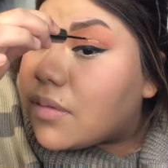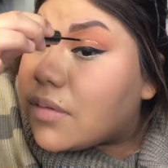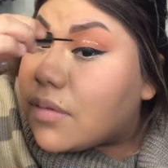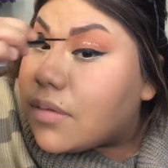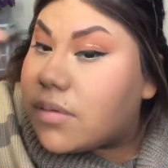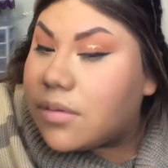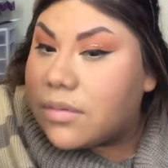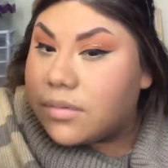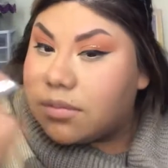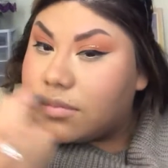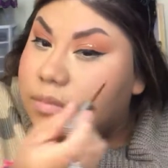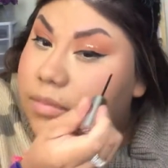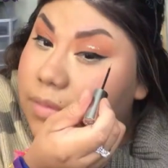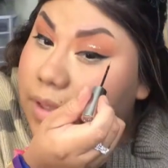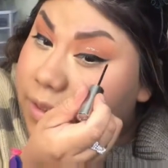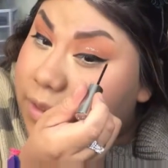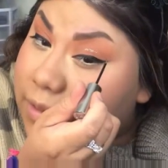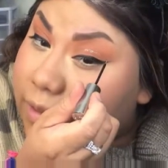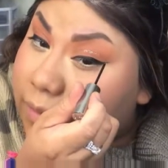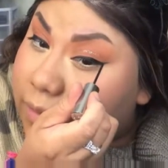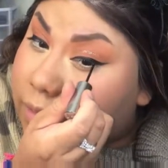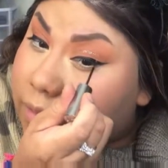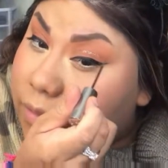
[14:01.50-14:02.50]
I love
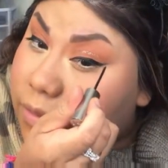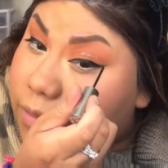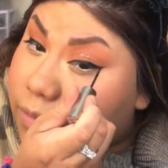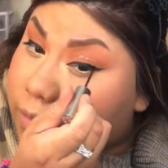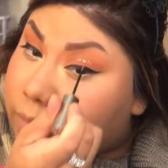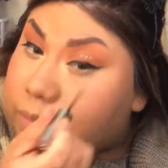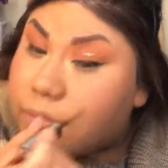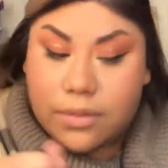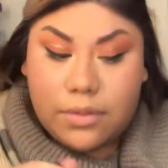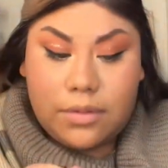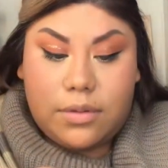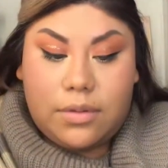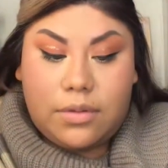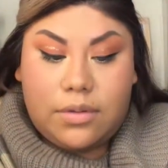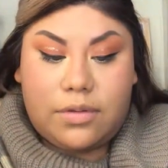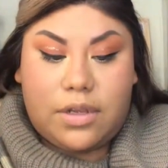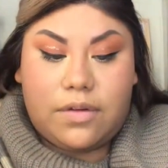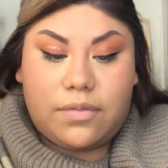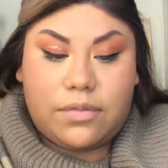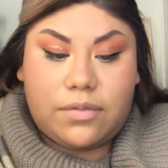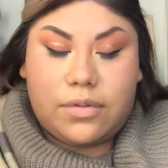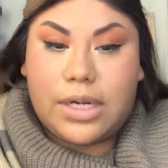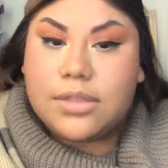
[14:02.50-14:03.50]
glitter. I love
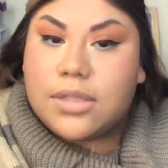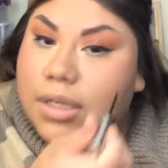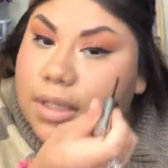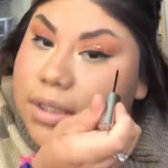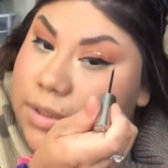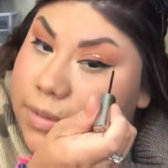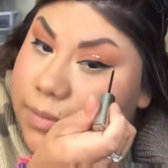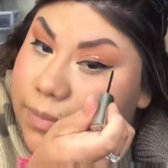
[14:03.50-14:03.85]
golds,